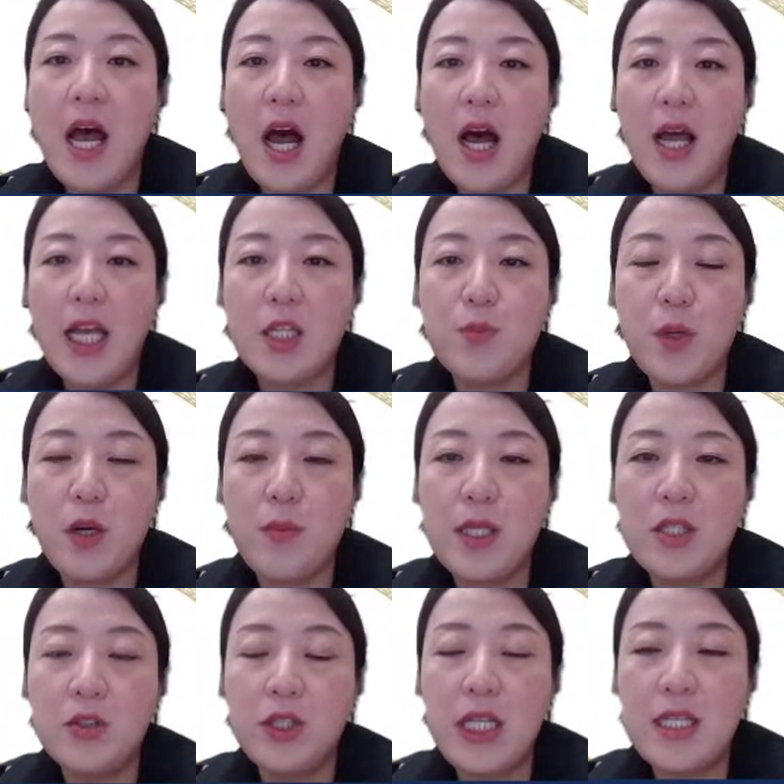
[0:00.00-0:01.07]

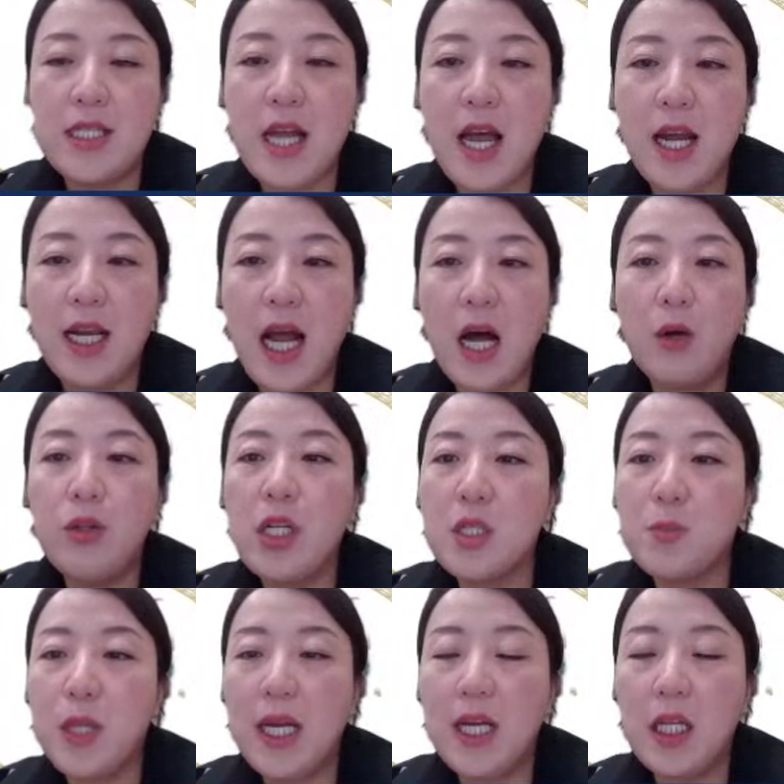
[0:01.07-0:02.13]
experimental design, I'll
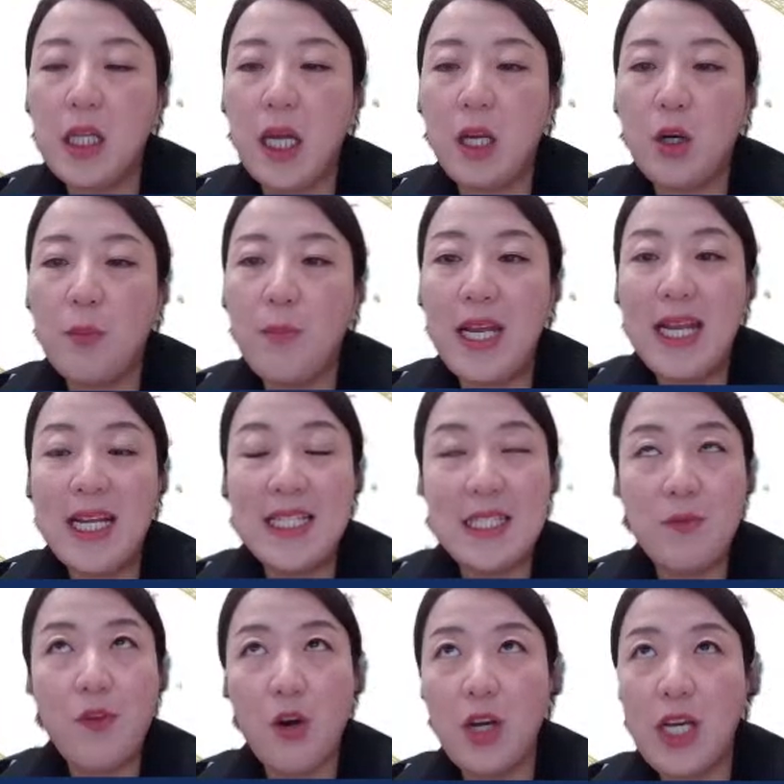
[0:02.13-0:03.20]
explain it later, but
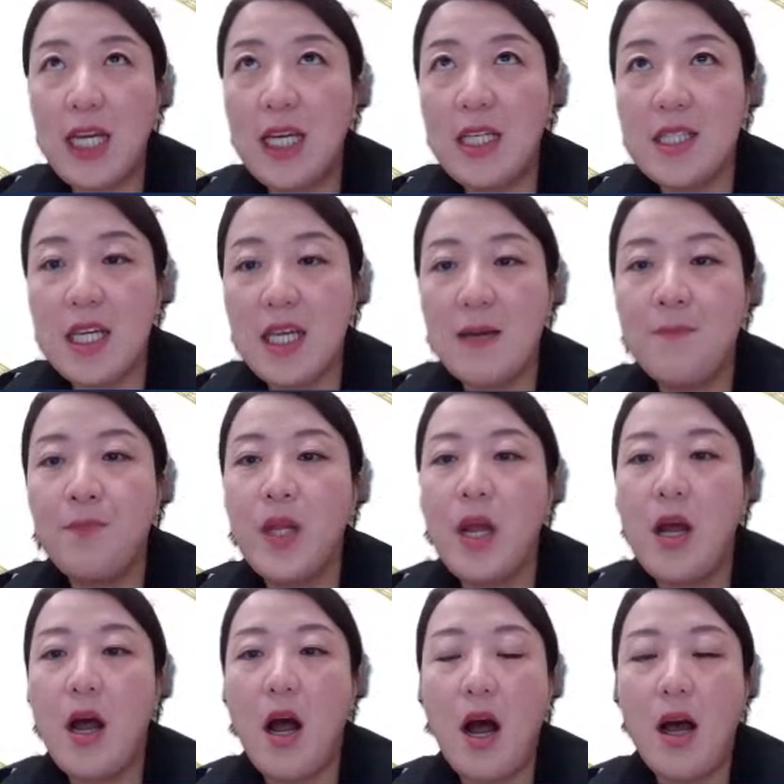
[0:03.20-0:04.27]
it's very easy
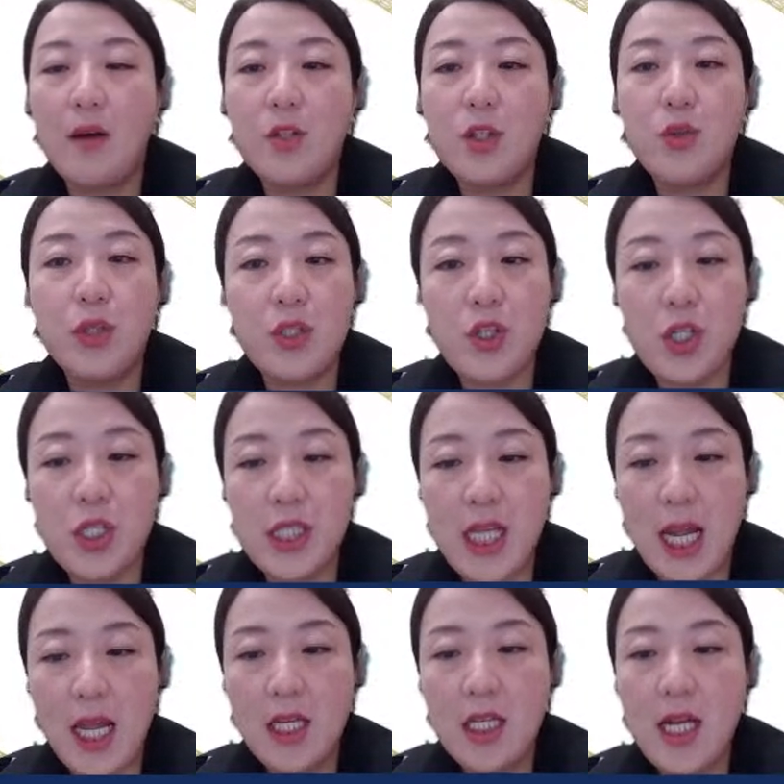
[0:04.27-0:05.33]
to
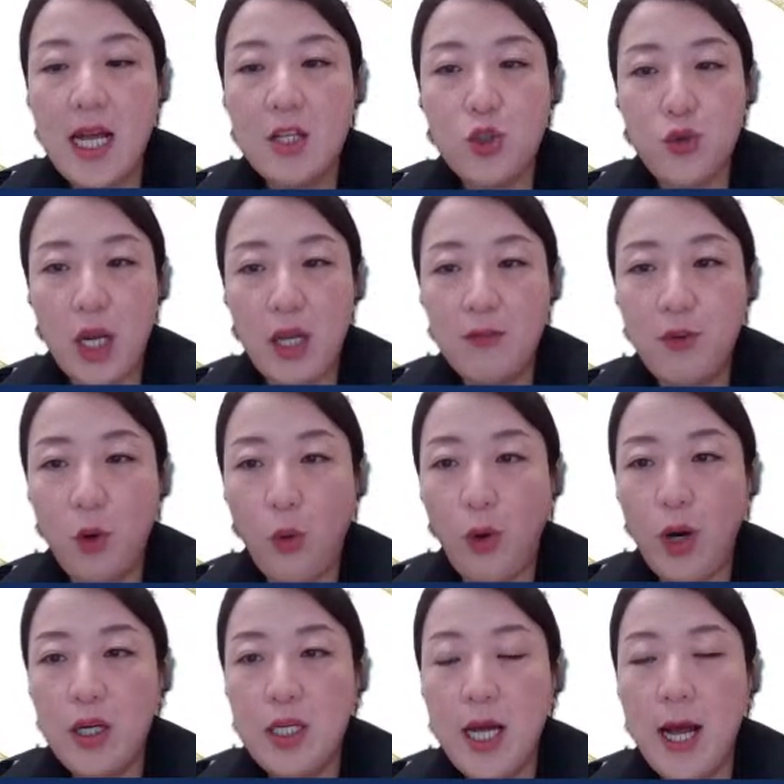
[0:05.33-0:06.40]
understand and
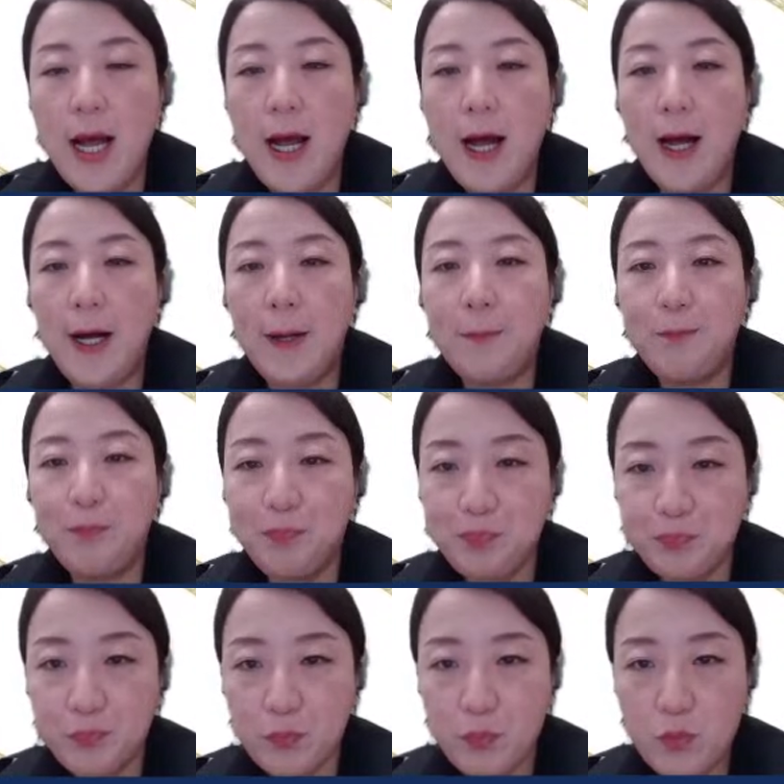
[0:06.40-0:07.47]
straightforward.
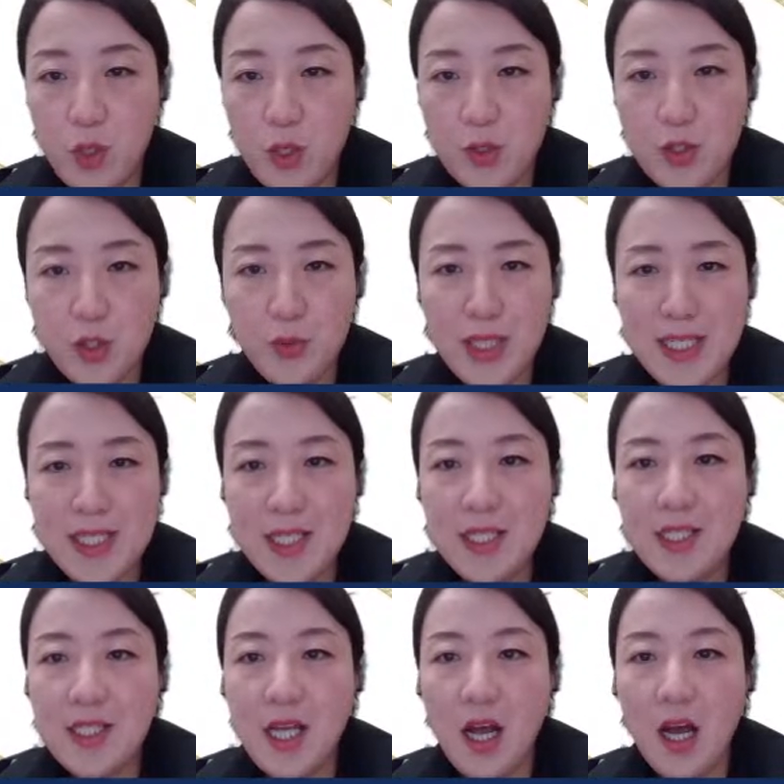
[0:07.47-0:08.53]
So this
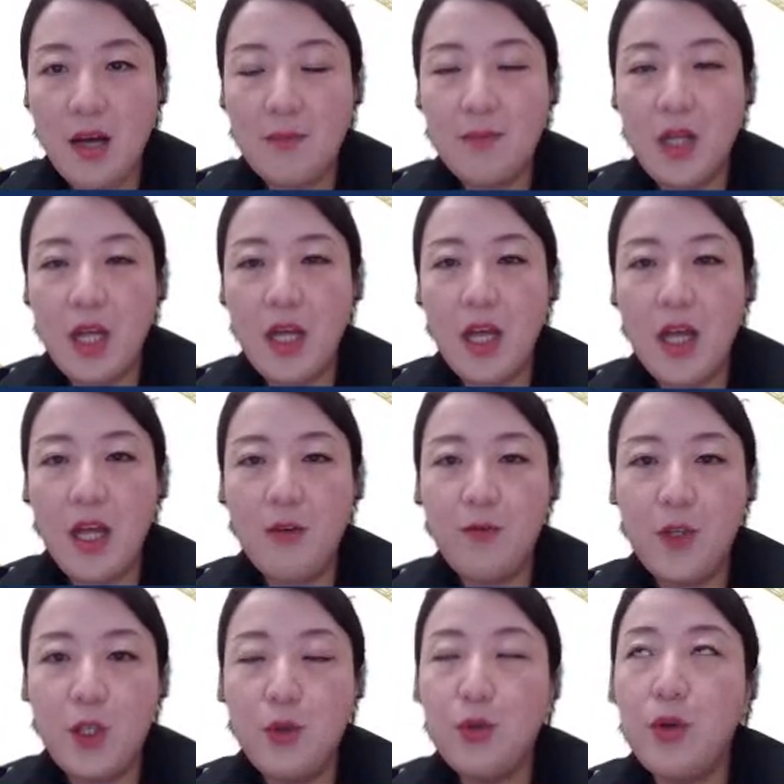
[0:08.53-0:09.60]
is,
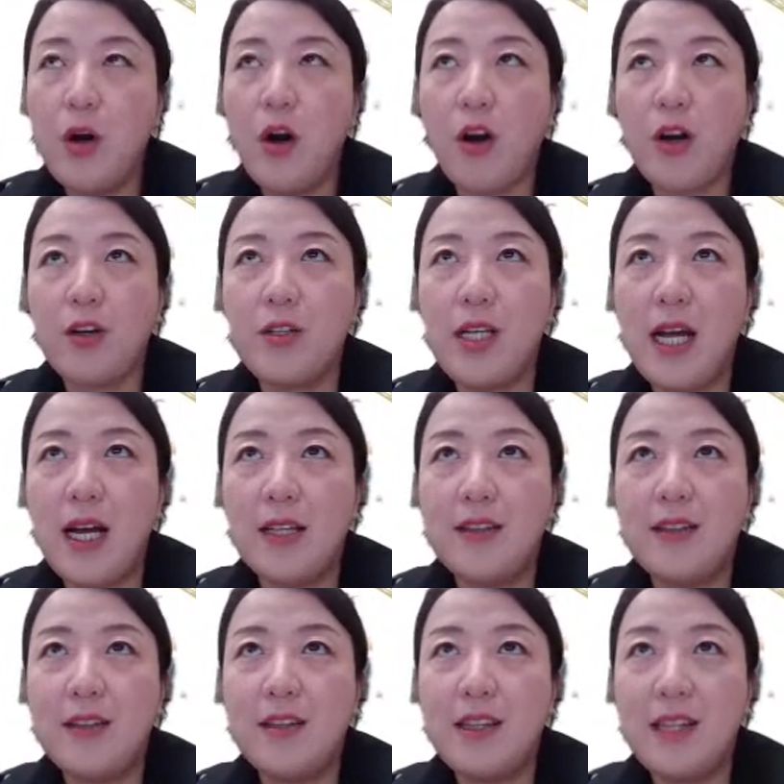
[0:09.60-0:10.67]
if you are
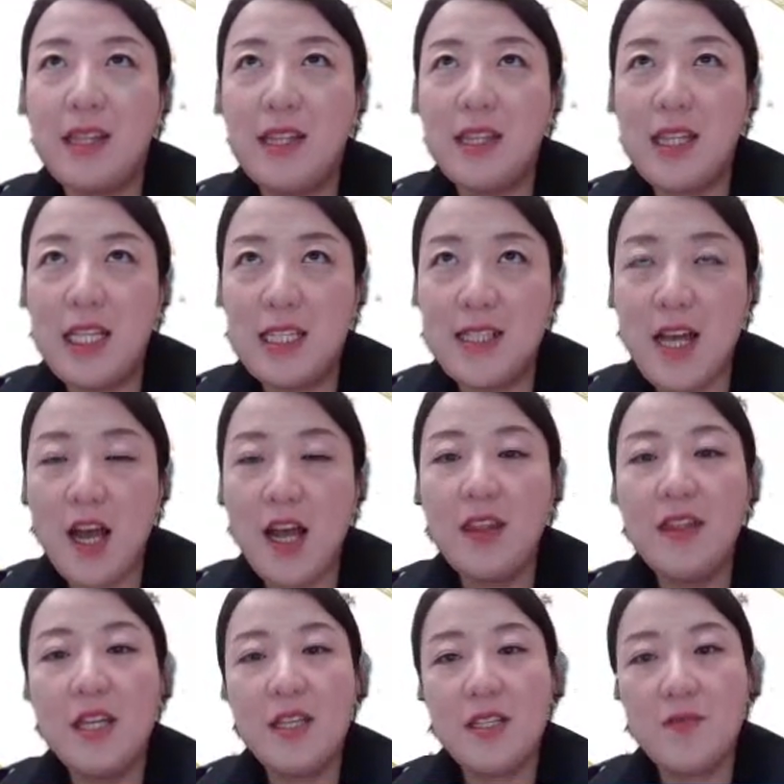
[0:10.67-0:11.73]

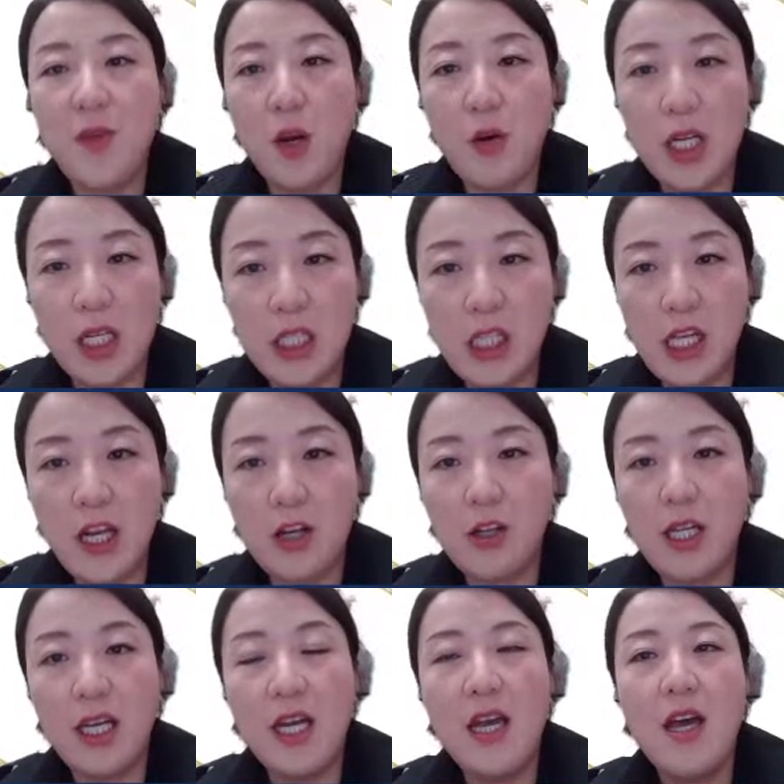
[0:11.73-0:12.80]
design this very
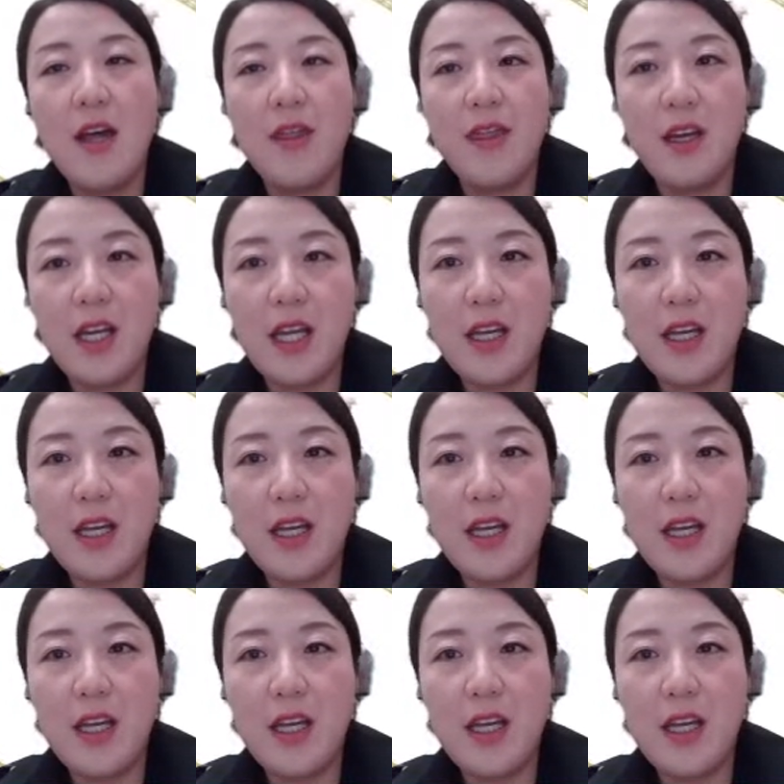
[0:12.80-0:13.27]
clearly, the